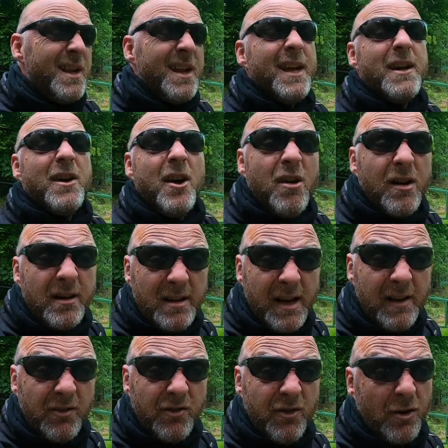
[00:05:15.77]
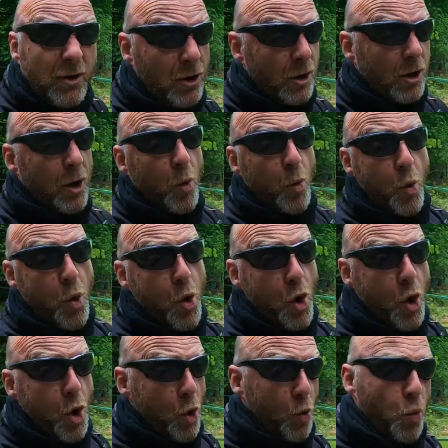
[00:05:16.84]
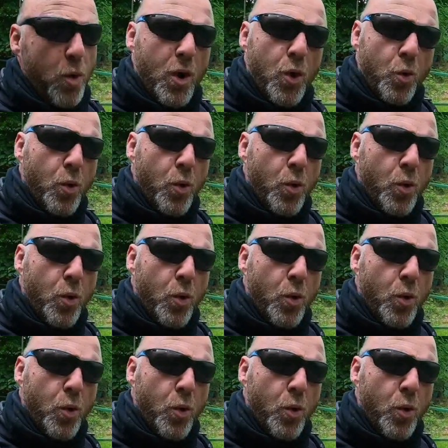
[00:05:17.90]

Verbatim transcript: and Harley-Davidson are going to go, whoa, whoa,